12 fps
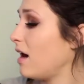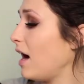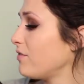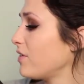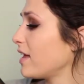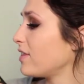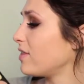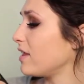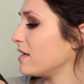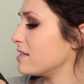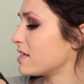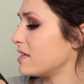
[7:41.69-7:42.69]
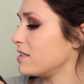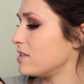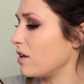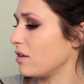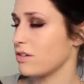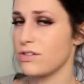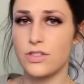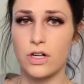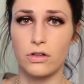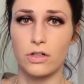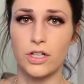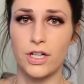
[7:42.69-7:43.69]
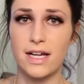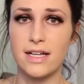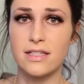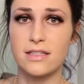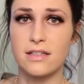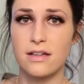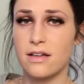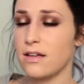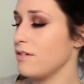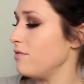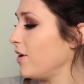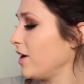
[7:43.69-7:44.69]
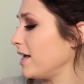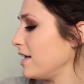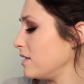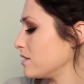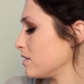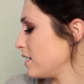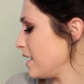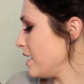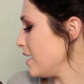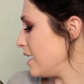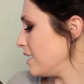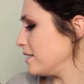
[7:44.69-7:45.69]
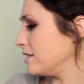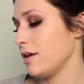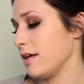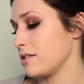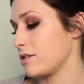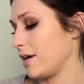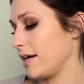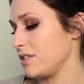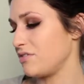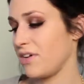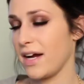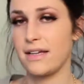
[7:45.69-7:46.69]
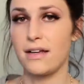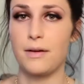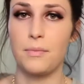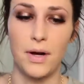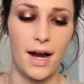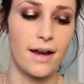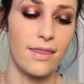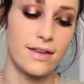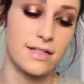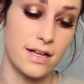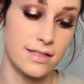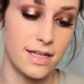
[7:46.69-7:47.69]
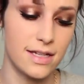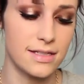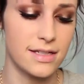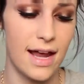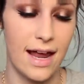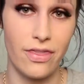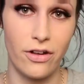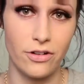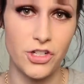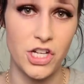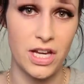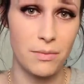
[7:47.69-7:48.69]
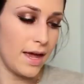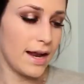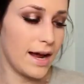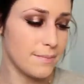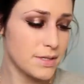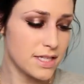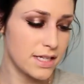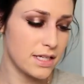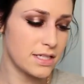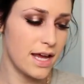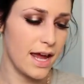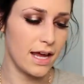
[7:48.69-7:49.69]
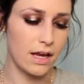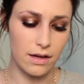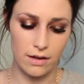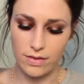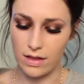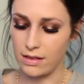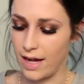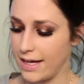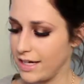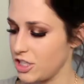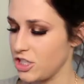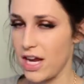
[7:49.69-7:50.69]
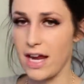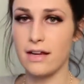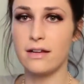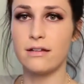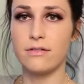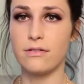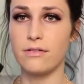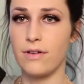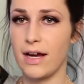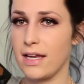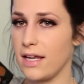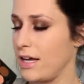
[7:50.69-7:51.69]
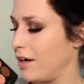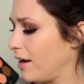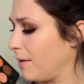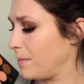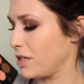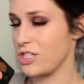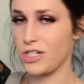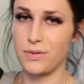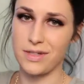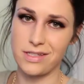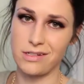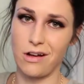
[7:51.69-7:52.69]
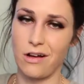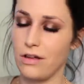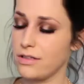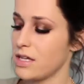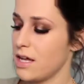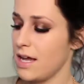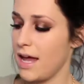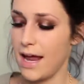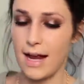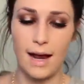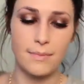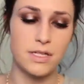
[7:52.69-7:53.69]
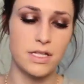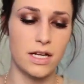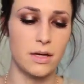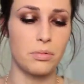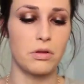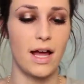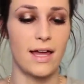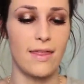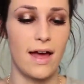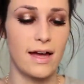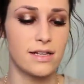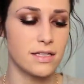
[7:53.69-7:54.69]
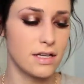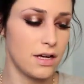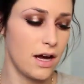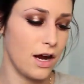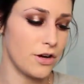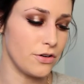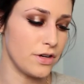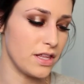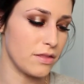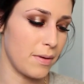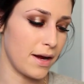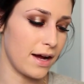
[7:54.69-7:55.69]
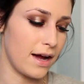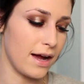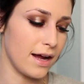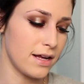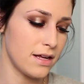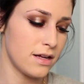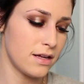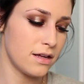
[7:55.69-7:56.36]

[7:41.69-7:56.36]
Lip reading: I feel like these concealers don't crease very easily, and it's great to find a brand that doesn't, and they're cheap. And I'm just going to take the lightest shade right here, I'm not sure what it's called, and I'm just going to apply that underneath my eye.